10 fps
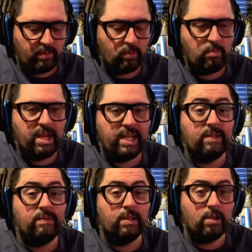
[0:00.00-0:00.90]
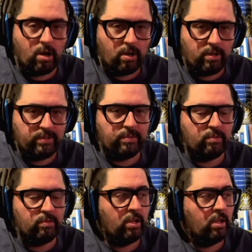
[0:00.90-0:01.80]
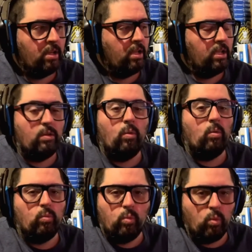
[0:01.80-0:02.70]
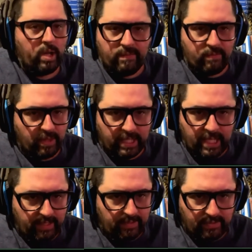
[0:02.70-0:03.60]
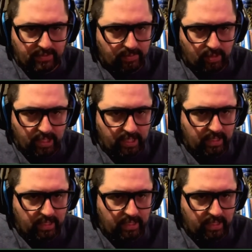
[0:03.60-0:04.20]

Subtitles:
or make different cards or whatever the case is, right?